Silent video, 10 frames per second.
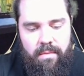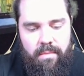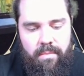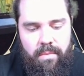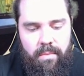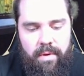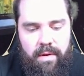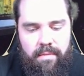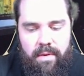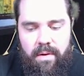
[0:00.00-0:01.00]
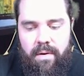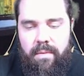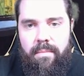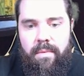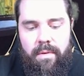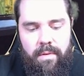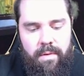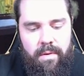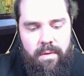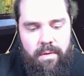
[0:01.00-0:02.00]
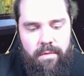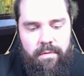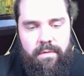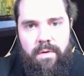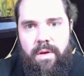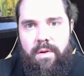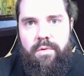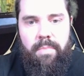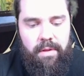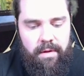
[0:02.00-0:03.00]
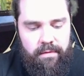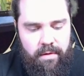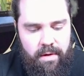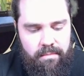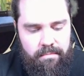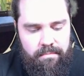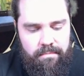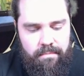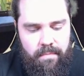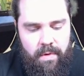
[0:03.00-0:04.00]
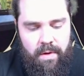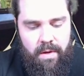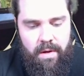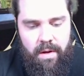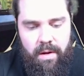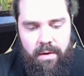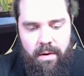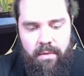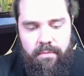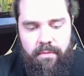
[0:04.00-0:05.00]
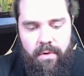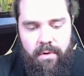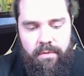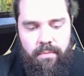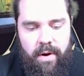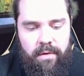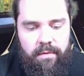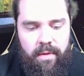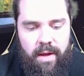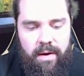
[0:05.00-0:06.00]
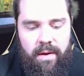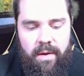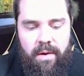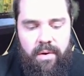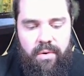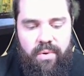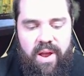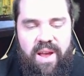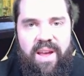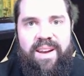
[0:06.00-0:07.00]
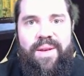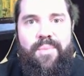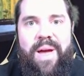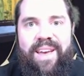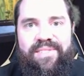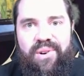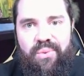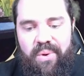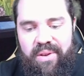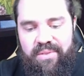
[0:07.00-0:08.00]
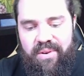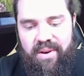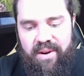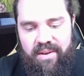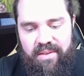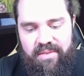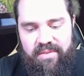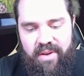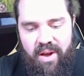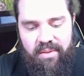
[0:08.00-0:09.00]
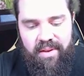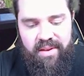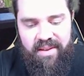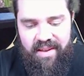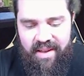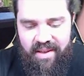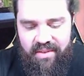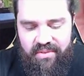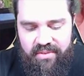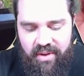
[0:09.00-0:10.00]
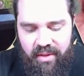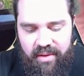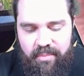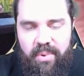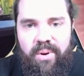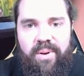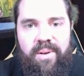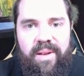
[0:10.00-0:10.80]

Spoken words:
What do we have here? Siege Ballista. And our first rare slot, Grandmaster Wizard. Solid pull.